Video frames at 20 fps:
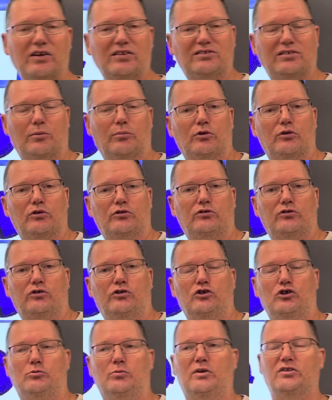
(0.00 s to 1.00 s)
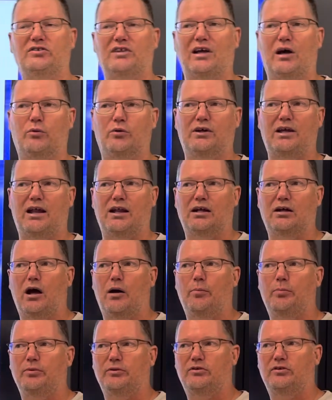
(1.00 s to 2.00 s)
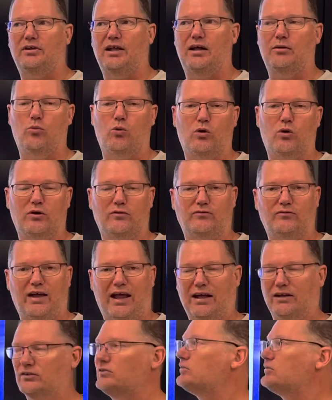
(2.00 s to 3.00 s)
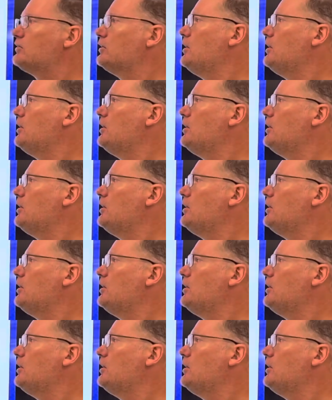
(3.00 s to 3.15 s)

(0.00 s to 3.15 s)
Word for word: similar to humans. Now we're getting up into that more advanced